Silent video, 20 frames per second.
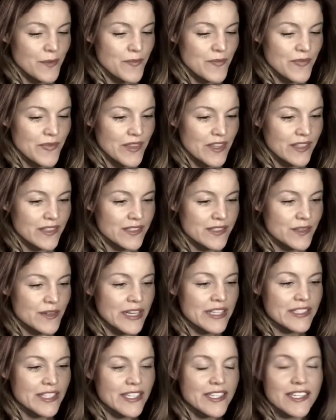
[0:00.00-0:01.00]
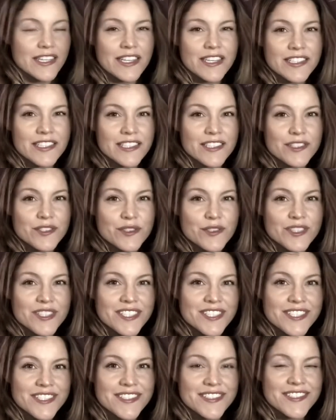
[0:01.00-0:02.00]
is directly connected to
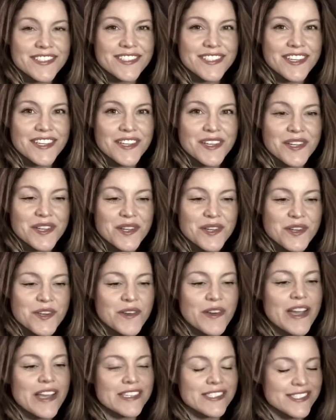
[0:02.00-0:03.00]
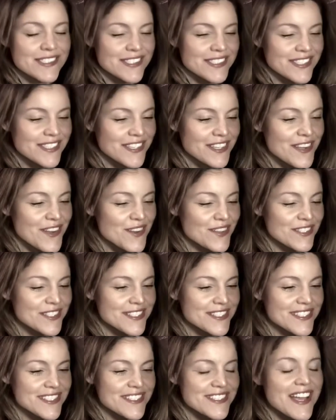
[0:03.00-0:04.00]
this quest, this
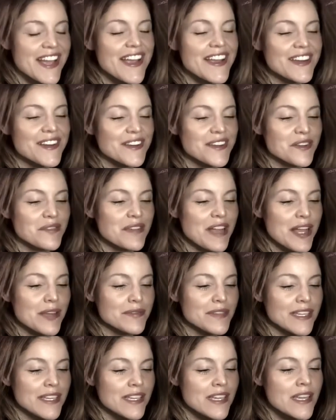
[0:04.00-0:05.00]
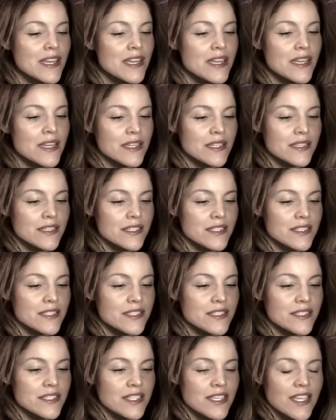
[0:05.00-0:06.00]
desire of having
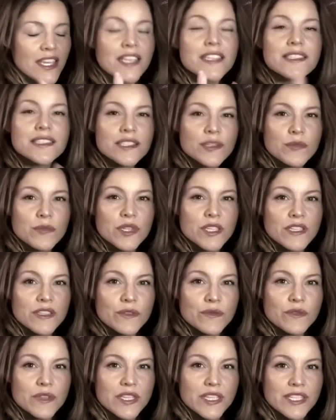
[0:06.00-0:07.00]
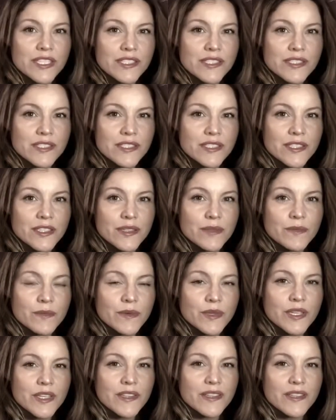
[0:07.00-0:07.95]
this intimate relationship with